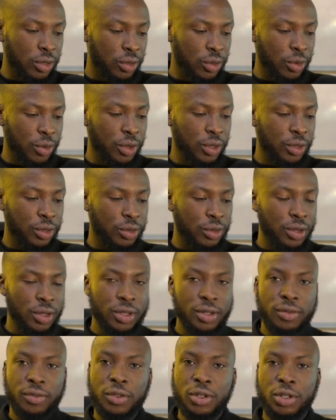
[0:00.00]
So in
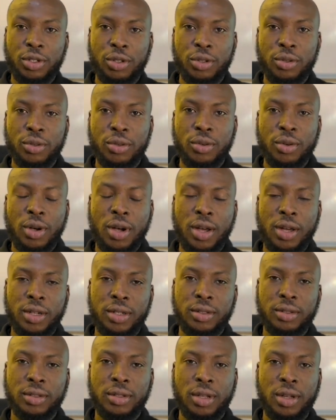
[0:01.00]
today's video, I
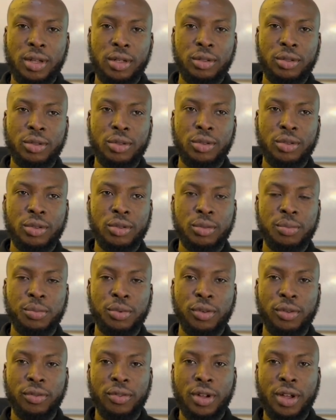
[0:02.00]
intend to
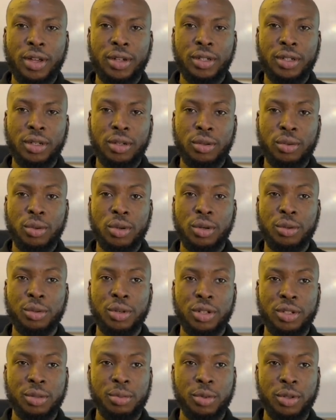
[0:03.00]
provide a quick
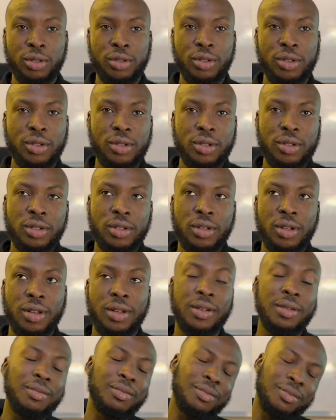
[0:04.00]
response.
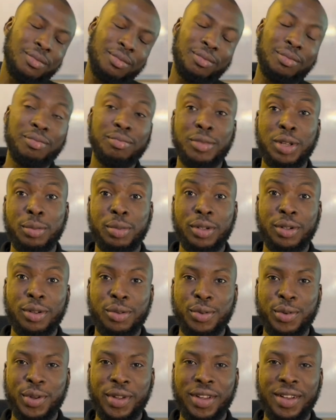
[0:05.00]
Maybe
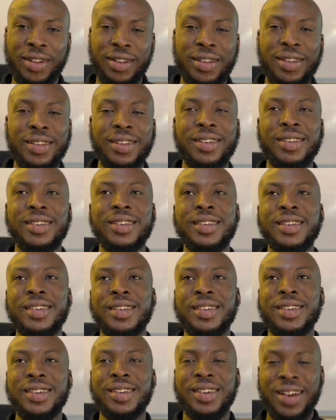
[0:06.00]
not quick.
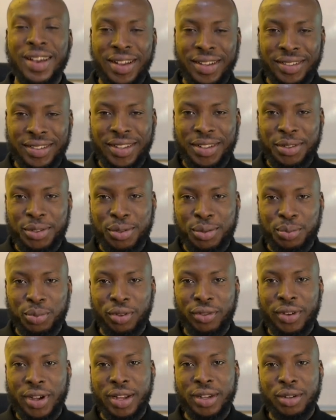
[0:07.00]
I intend to
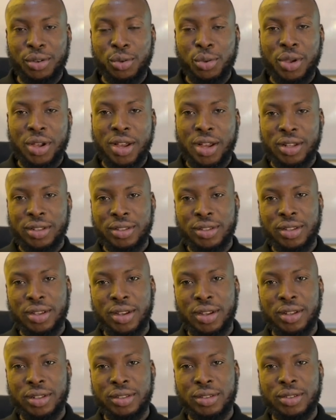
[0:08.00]
provide a quick
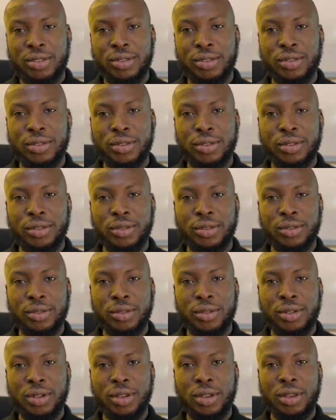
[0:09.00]
answer to
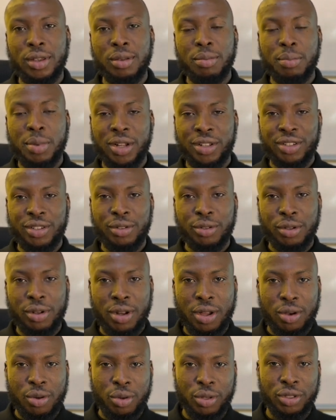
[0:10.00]
a
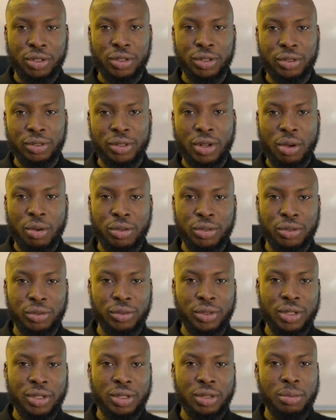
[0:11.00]
particular question that was
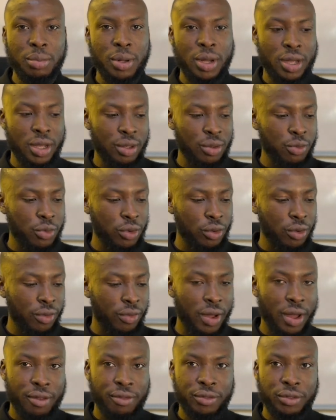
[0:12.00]
raised by one of
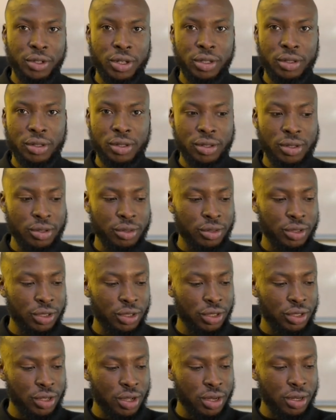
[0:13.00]
our friends on
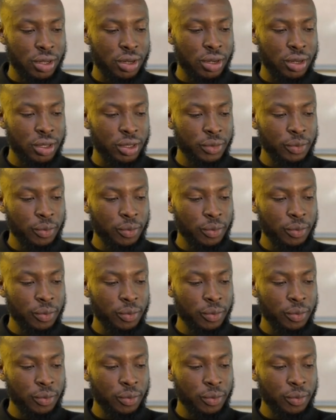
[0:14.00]
this channel.